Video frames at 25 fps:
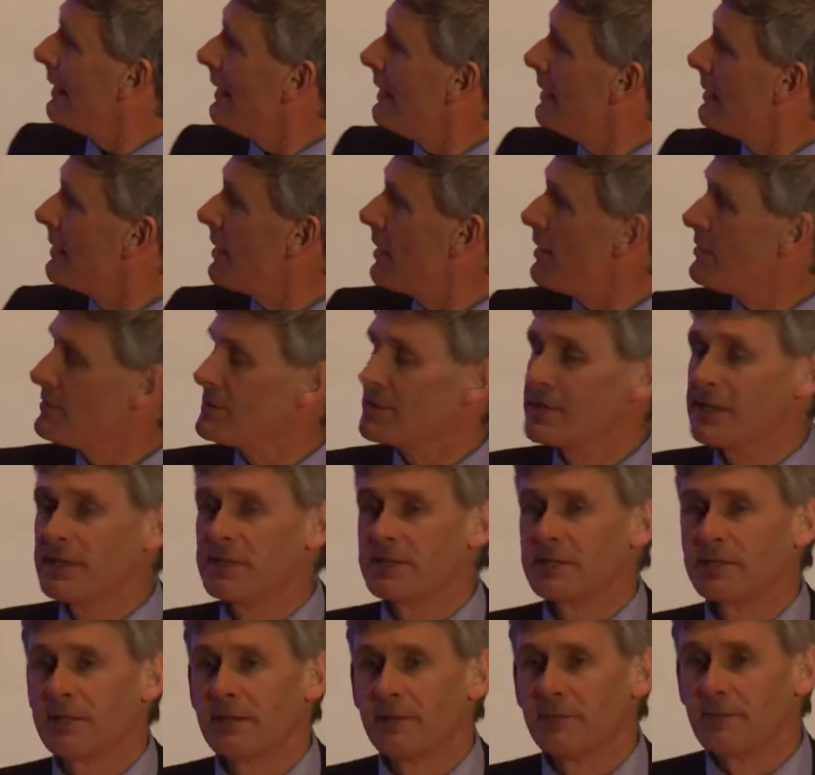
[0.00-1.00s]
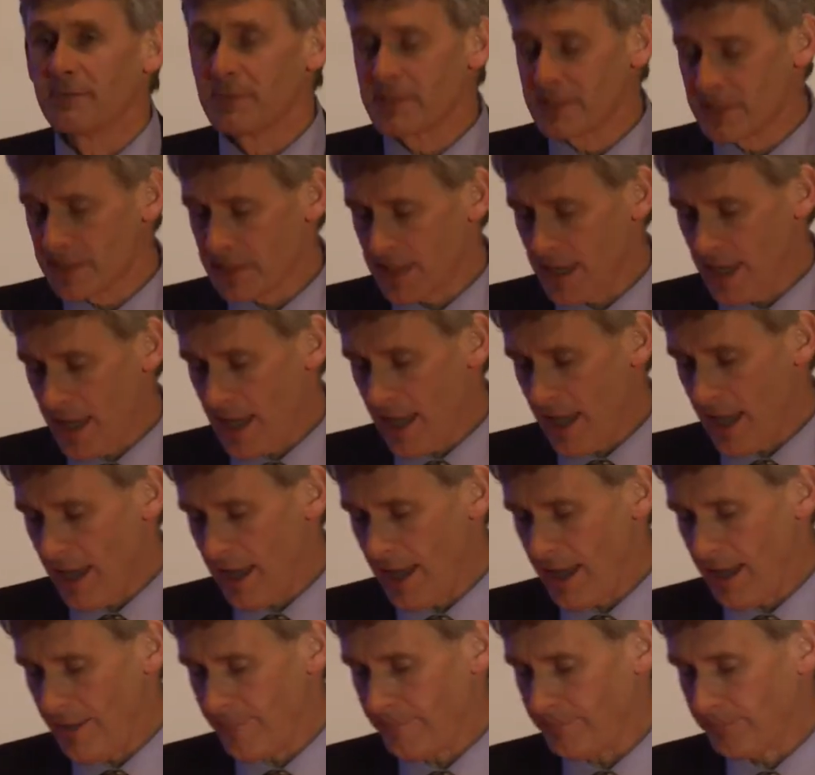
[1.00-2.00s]
ecosystems
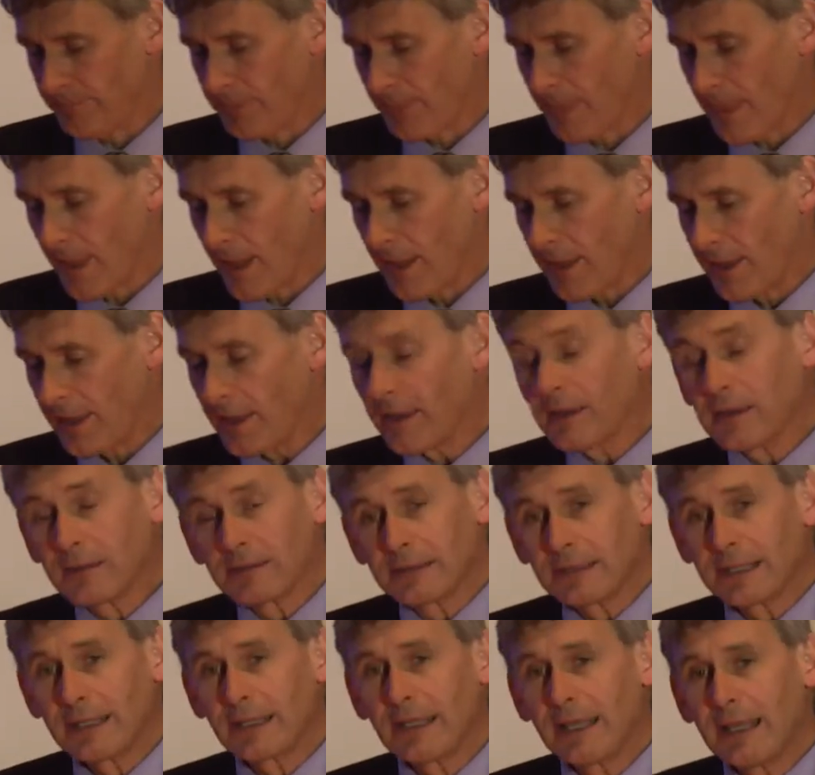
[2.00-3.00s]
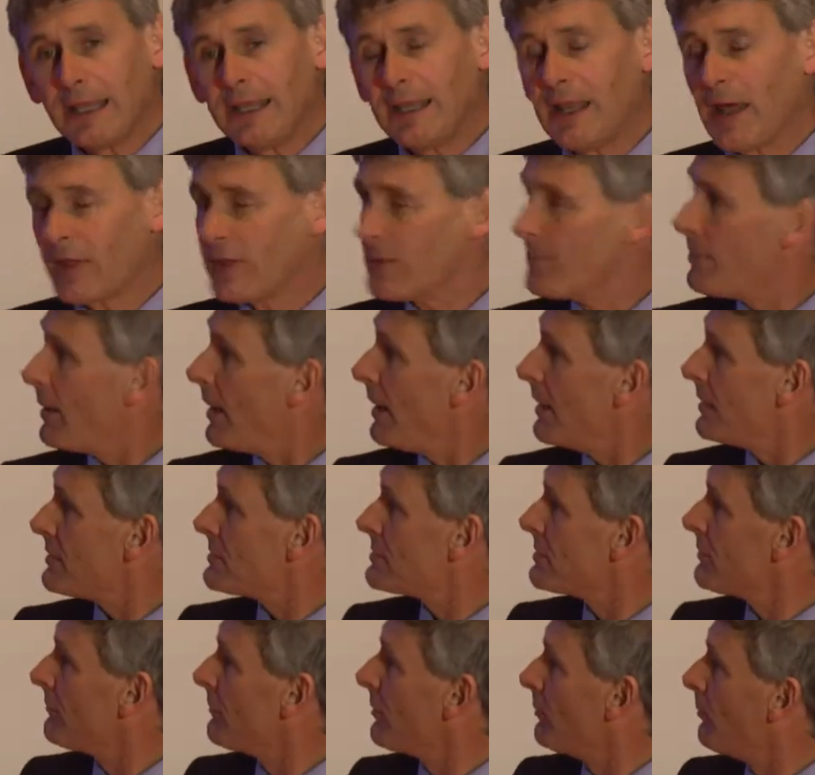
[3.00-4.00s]
in other
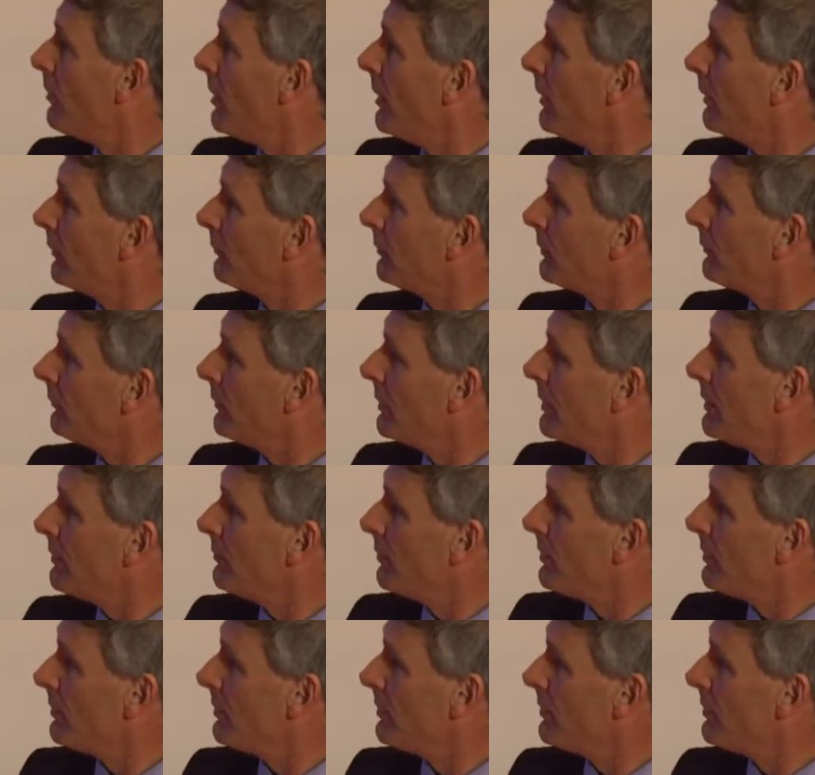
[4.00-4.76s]
parts of the world. We really